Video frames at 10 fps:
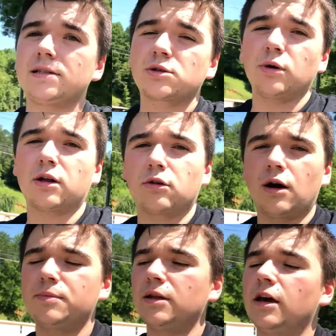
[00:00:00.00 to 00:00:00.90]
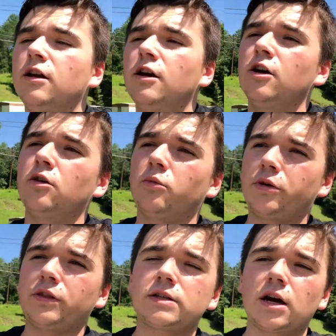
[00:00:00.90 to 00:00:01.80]
quick little update
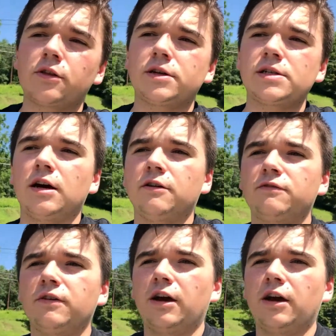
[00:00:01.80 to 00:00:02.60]
with this other stuff,